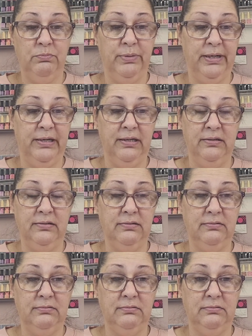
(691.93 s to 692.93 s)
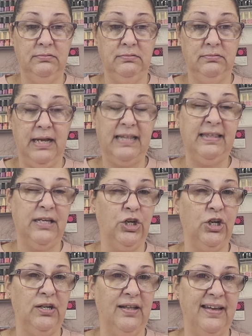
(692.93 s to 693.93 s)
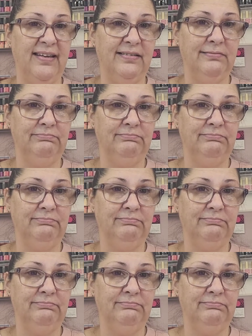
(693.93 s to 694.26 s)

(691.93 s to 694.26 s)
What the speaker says: But I think you're going to like it.